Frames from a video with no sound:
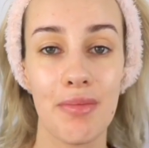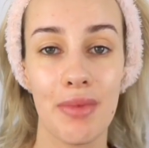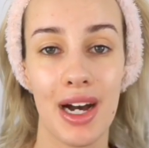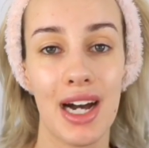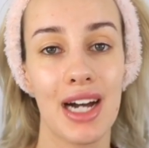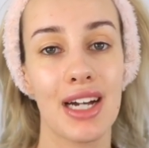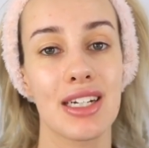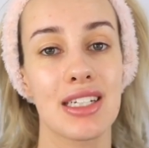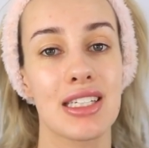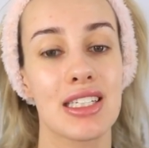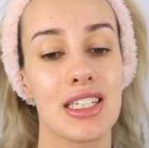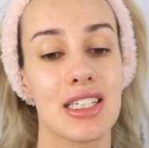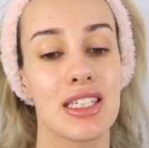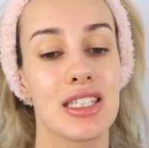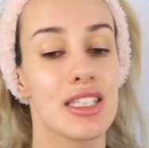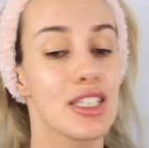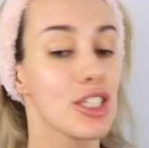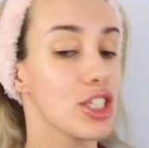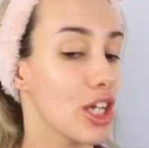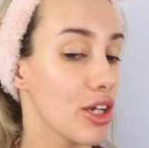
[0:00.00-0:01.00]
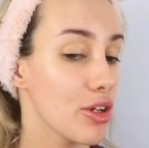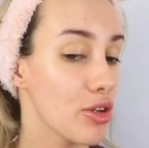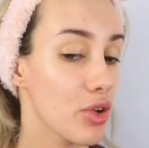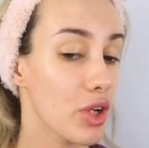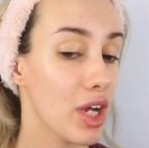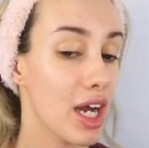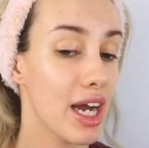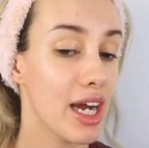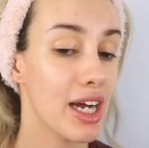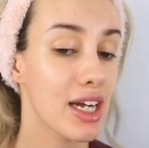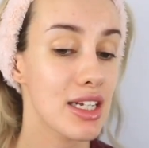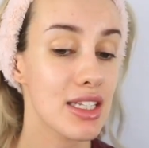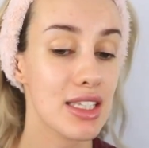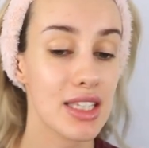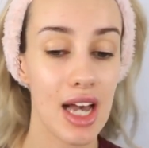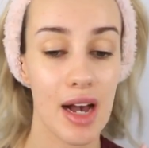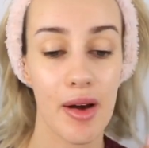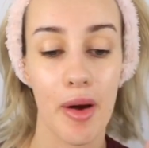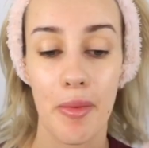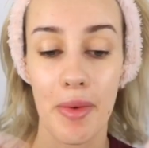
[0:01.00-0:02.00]
back to show you guys
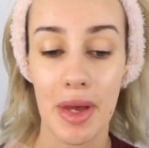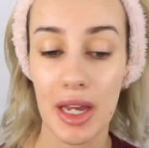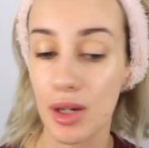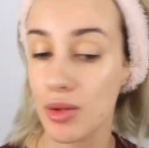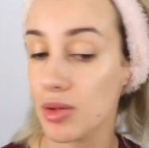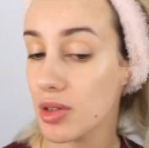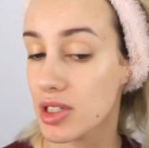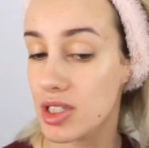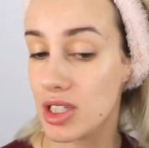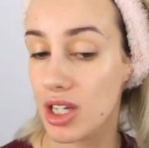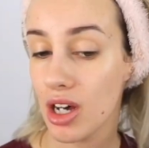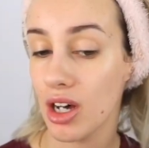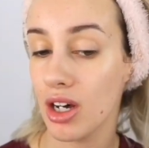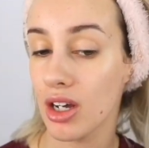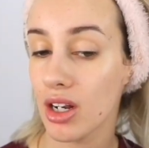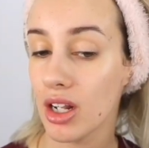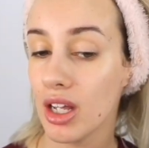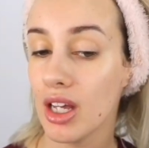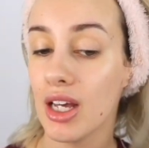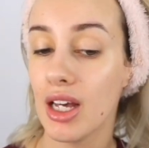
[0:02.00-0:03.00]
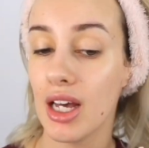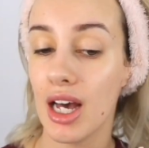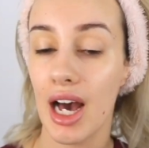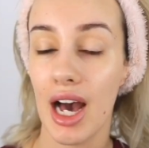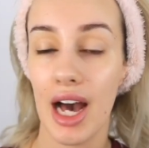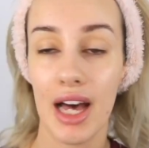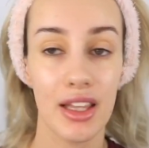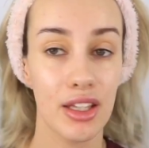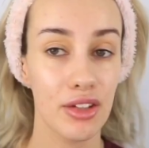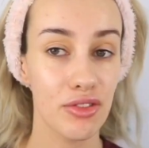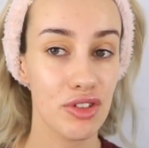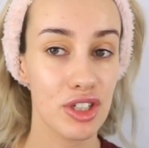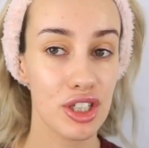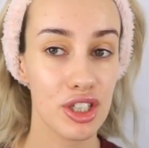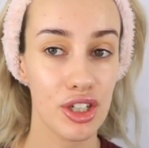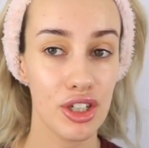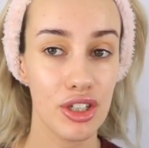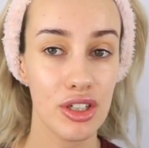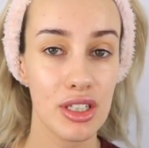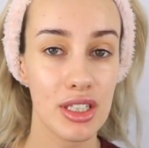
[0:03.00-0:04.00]
how my makeup looks on and the
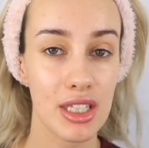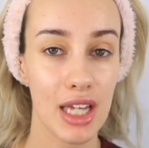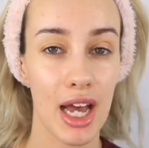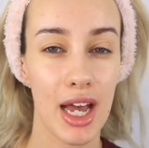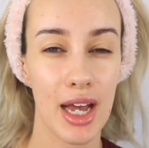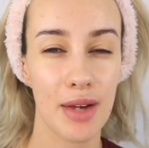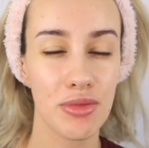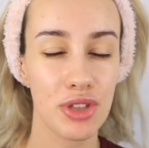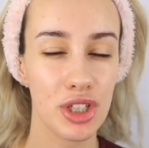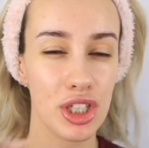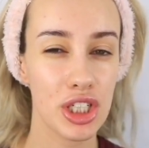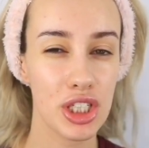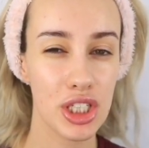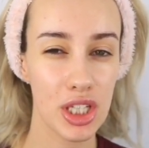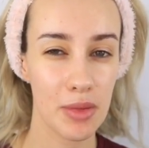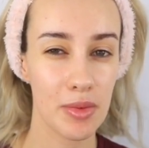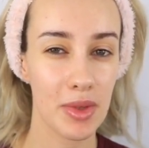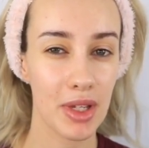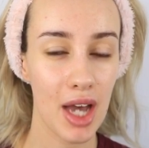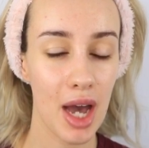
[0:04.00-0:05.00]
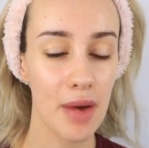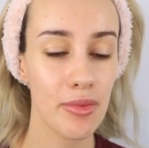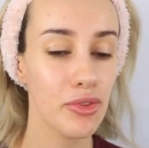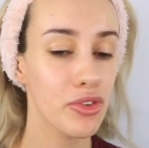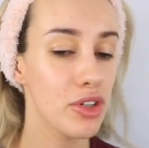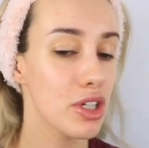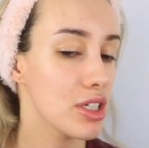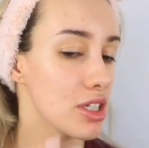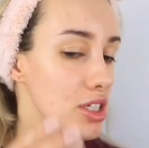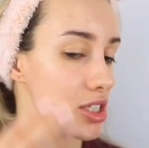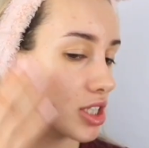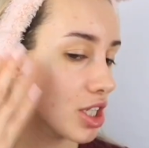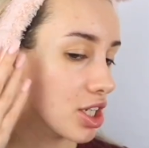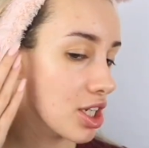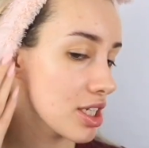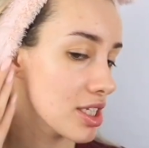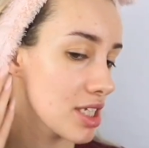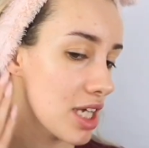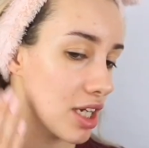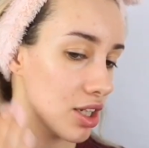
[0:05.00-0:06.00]
results. I am just going to zoom the camera in so you can
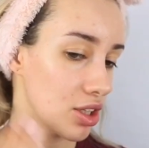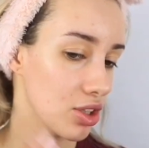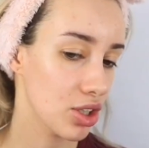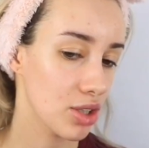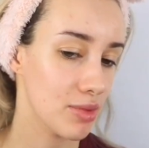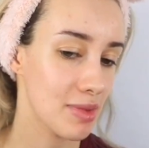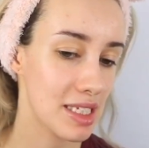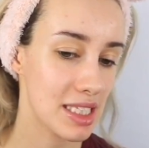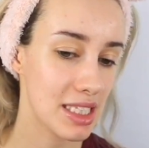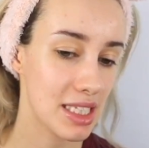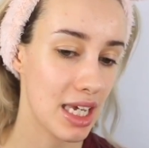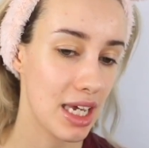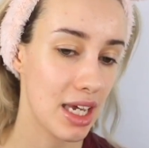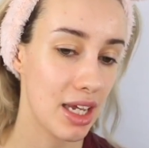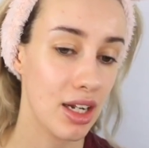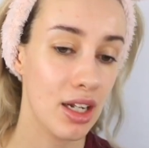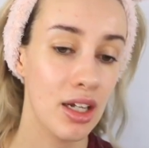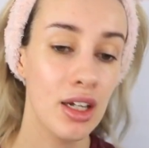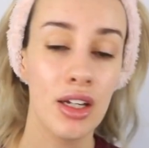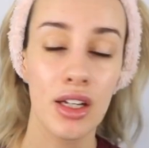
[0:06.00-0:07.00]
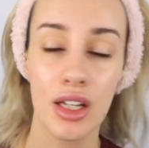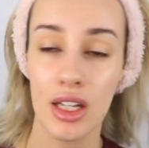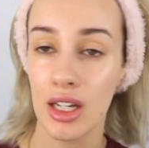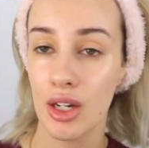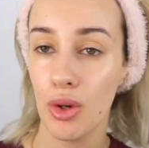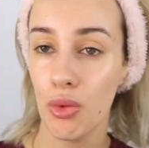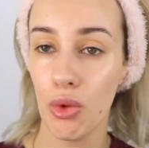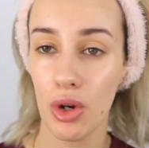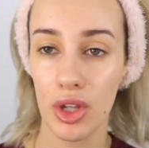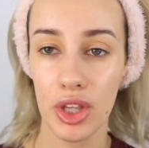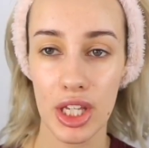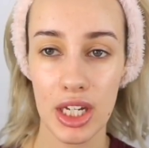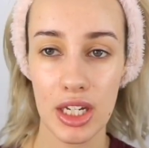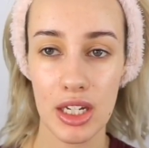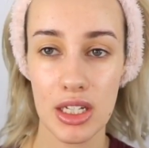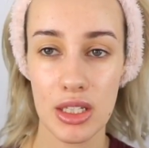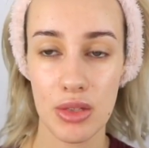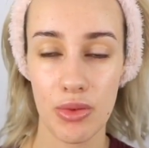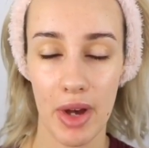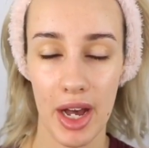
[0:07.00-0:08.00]
take a look at my skin. One thing
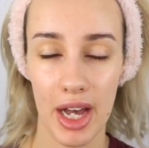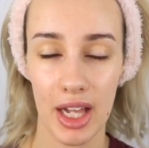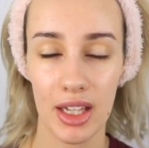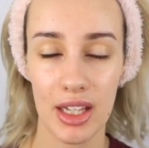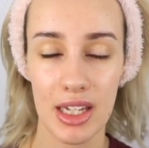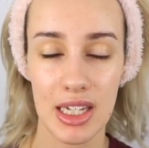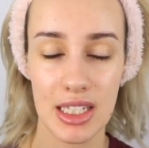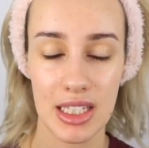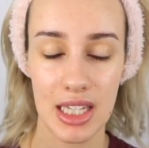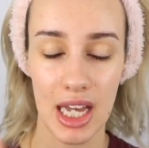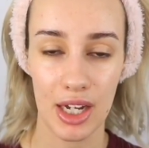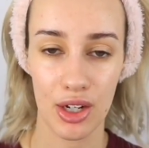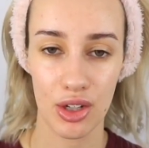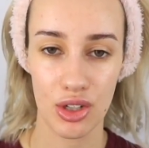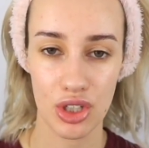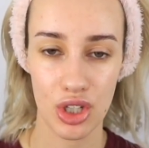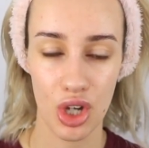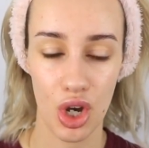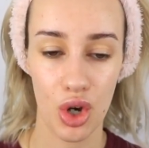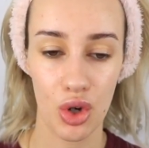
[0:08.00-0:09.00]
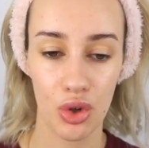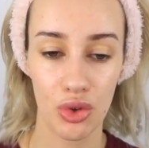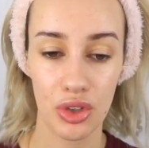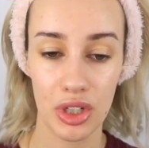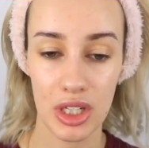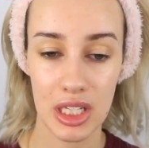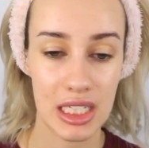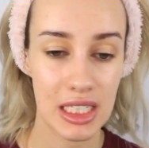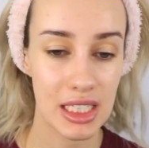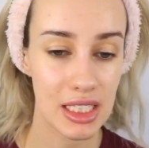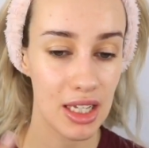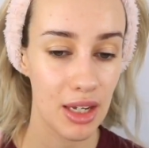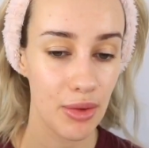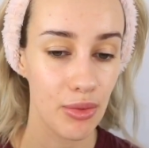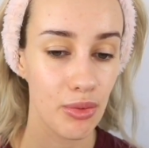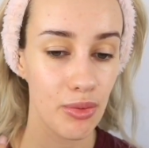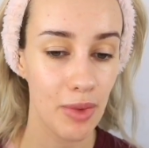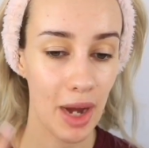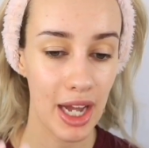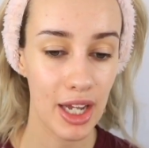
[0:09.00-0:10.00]
as well is I got told your skin
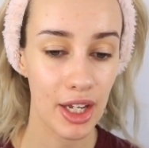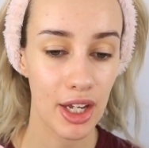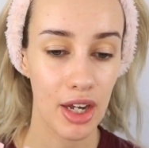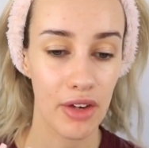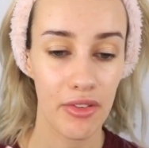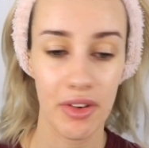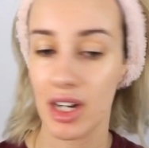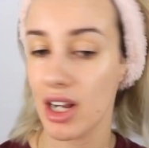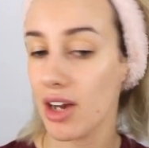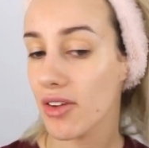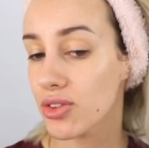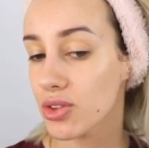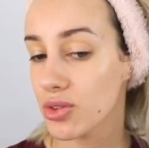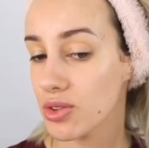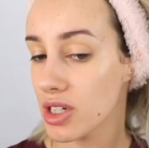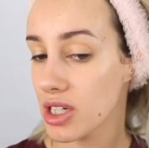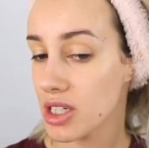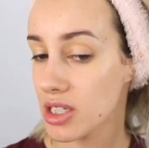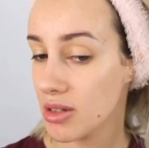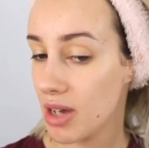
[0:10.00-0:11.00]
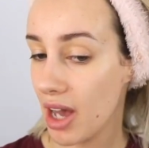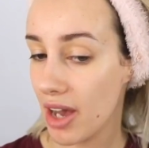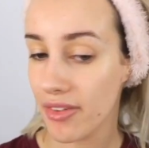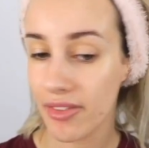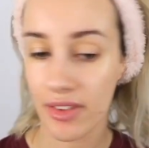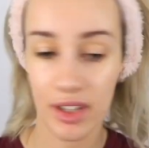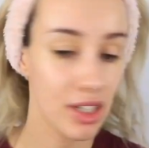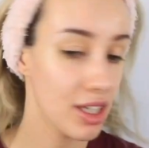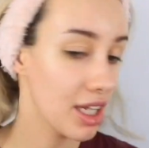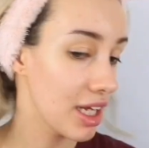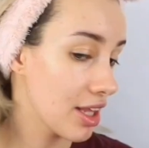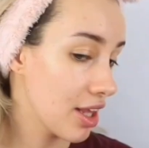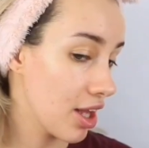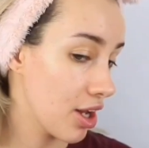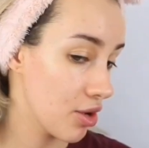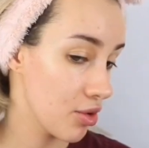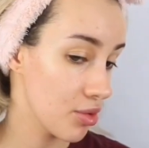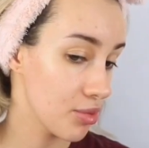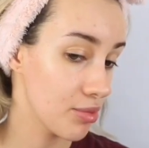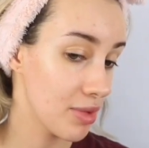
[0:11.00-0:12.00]
might go red afterwards. I feel like
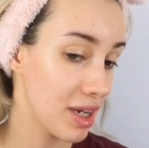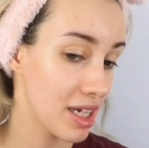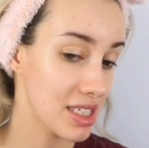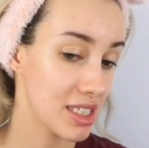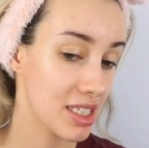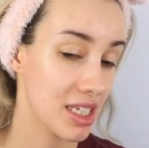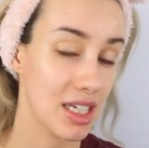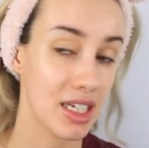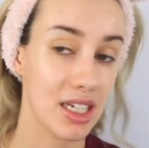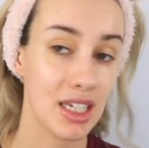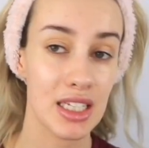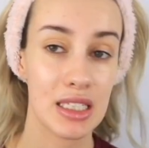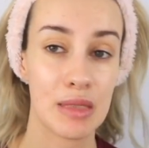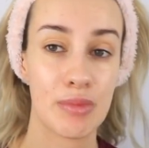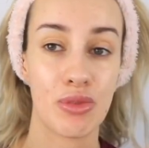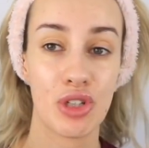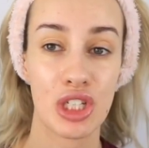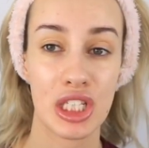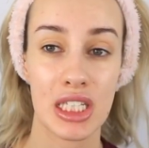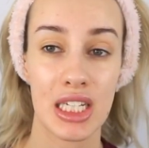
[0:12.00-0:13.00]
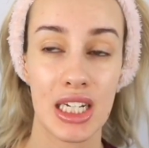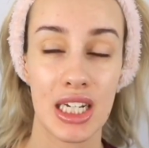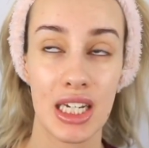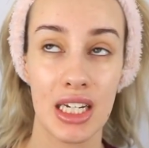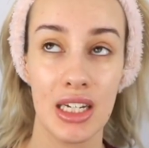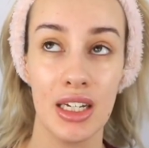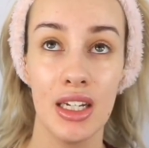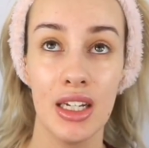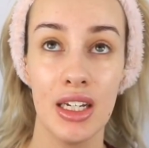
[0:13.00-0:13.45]
though my skin is pretty,